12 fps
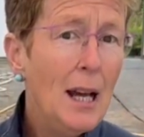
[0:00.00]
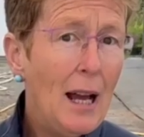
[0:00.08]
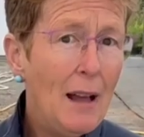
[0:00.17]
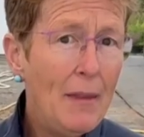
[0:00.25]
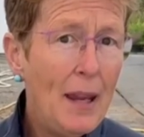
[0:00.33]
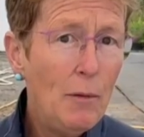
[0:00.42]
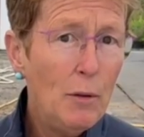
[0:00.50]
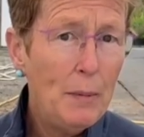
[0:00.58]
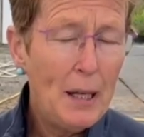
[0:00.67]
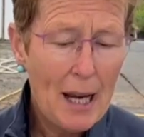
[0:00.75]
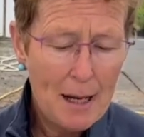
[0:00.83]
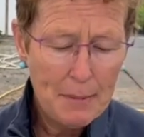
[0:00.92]
and they will
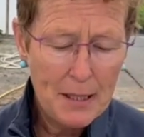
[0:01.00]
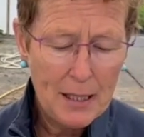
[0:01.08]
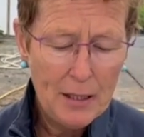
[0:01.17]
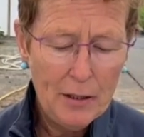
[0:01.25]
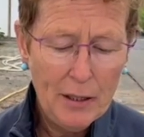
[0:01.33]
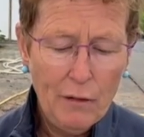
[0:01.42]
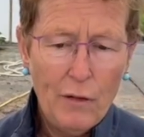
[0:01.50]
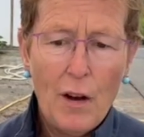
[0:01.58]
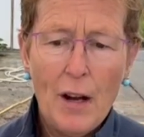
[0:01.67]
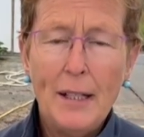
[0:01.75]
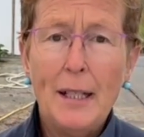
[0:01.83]
be absolutely fine.